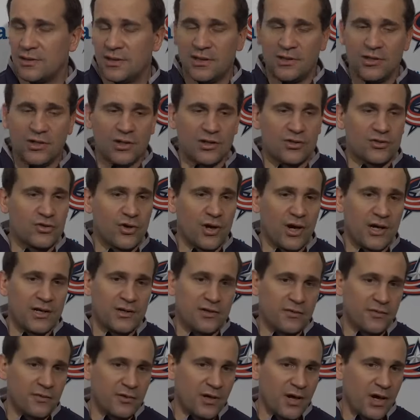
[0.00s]
And you can try
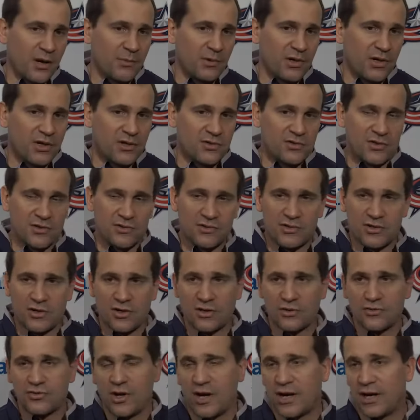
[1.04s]
different combinations. You
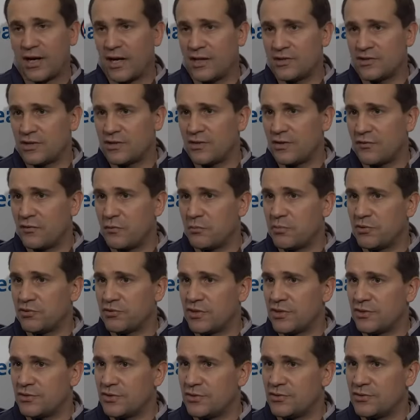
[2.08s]
can try guys at different
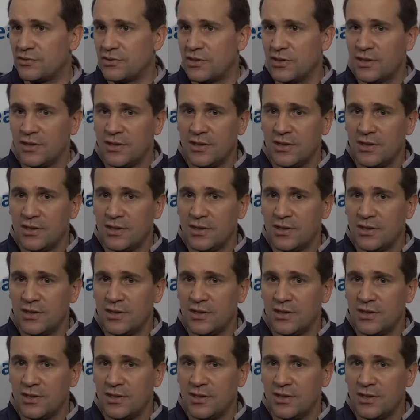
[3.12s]
positions.